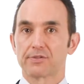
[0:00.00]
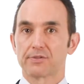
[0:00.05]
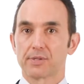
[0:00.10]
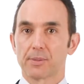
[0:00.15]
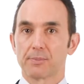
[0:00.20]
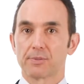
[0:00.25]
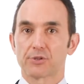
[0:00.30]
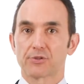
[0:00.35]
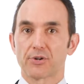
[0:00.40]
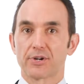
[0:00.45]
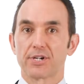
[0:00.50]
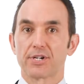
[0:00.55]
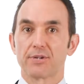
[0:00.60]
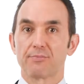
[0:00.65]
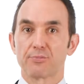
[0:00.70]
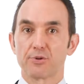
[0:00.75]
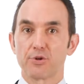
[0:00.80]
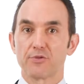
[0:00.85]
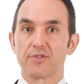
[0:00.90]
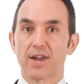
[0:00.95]
have demonstrated
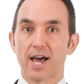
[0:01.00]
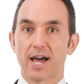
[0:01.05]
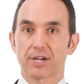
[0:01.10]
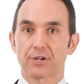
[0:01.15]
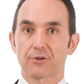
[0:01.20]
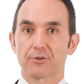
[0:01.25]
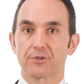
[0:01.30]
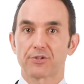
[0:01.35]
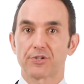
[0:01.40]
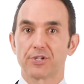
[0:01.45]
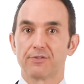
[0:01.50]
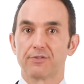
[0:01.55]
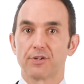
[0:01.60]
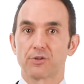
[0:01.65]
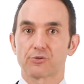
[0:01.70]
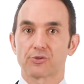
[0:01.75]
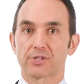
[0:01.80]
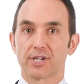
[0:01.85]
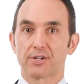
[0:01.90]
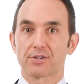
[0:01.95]
improved accuracy of
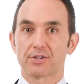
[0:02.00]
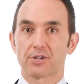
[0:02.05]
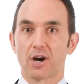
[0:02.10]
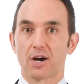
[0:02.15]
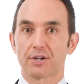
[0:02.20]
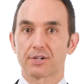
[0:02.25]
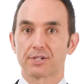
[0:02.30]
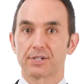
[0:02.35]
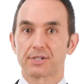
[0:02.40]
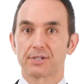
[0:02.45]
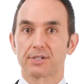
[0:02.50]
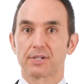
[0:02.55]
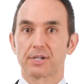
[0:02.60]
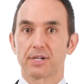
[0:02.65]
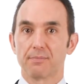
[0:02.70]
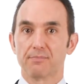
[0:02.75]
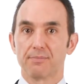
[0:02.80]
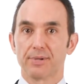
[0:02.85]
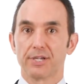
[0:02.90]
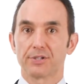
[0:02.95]
ultrasound guided
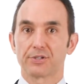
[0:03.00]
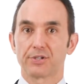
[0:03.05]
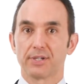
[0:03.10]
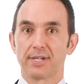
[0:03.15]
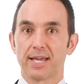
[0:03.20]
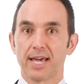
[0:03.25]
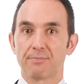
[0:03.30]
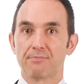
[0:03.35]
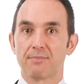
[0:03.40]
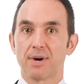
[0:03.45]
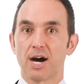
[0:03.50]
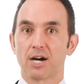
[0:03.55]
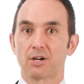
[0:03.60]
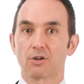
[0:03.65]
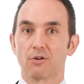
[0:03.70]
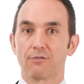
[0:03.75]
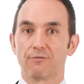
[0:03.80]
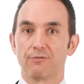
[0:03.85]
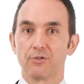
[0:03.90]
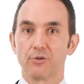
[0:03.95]
compared to
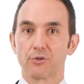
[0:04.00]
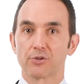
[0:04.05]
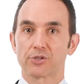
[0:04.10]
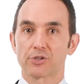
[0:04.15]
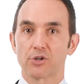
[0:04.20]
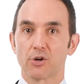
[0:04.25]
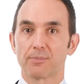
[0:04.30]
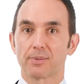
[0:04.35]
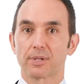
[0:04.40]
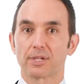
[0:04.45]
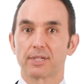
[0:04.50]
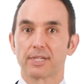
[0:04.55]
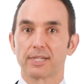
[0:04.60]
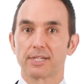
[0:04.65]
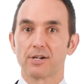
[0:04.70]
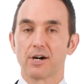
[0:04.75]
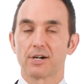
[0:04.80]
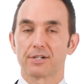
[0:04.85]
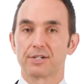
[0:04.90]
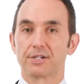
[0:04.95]
landmark or fluoroscopically
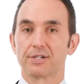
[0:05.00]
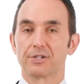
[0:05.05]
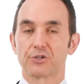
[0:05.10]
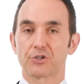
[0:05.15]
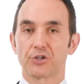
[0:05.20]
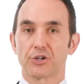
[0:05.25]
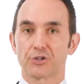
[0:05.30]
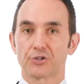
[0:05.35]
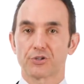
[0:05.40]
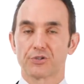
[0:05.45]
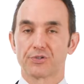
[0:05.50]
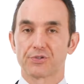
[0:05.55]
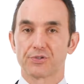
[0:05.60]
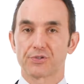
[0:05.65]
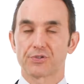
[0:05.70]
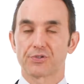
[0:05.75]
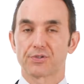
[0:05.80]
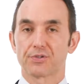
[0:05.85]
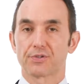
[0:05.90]
guided injections.